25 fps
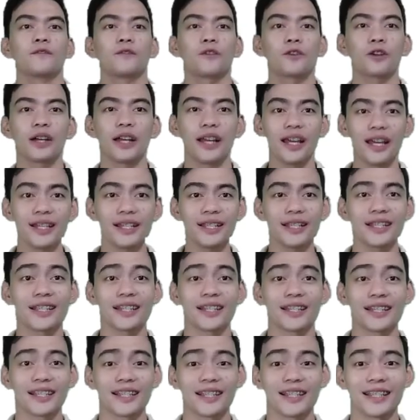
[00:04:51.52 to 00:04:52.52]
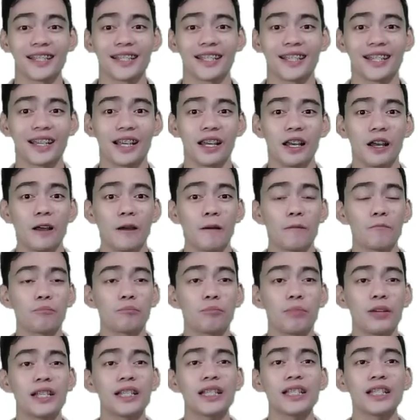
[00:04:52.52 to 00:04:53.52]
For instance,
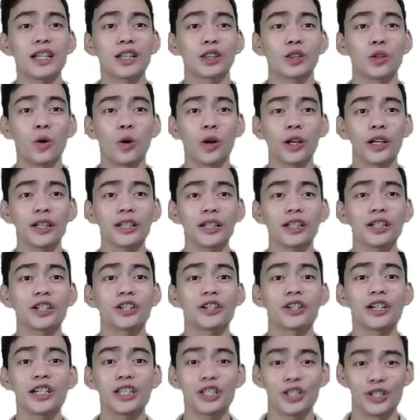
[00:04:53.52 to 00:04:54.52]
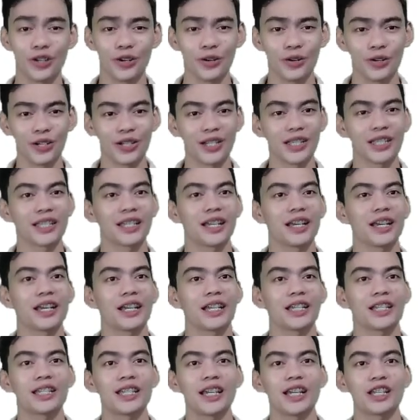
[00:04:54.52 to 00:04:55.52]
piscatorial creatures
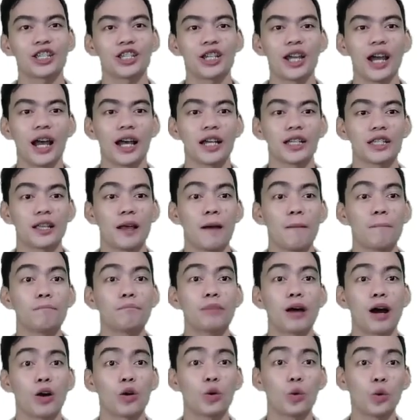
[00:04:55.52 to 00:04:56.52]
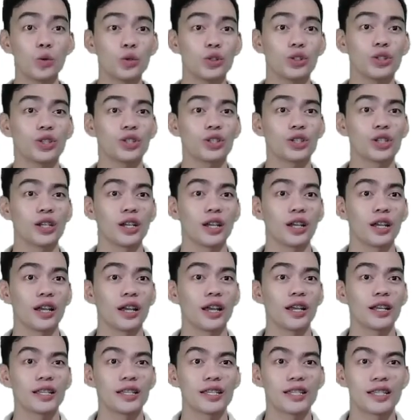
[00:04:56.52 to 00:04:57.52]
such as bangus,
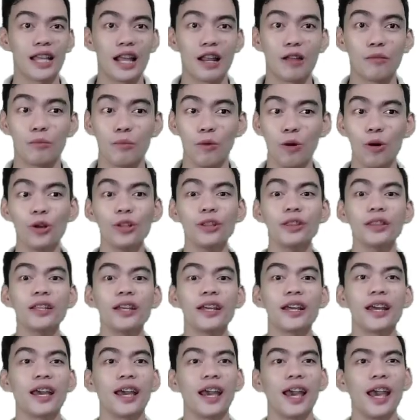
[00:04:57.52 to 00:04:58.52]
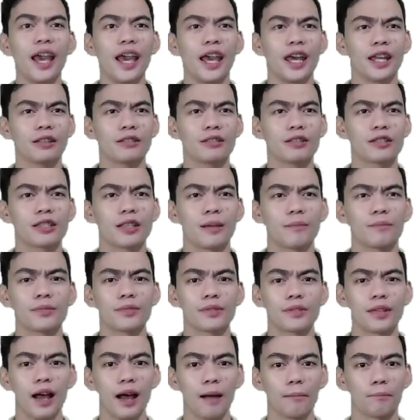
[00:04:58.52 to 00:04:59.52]
salmon, and
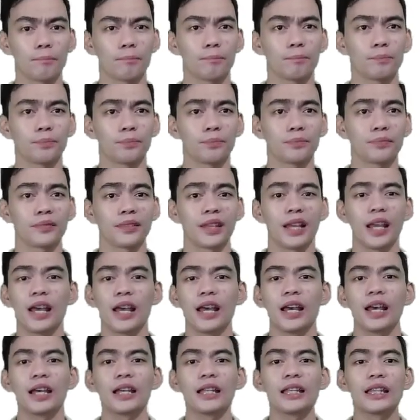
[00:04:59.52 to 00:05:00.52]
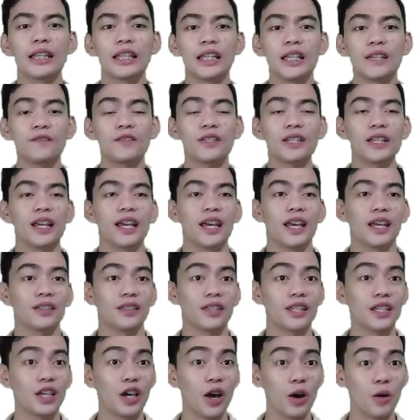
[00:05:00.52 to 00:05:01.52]
sapsap live in
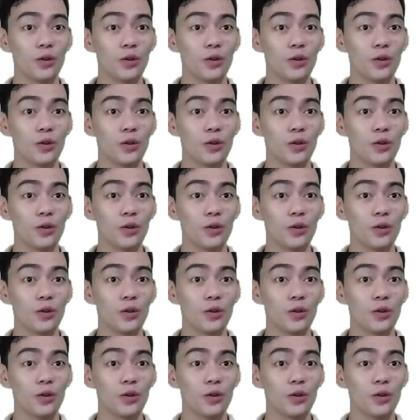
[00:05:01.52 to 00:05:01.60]
the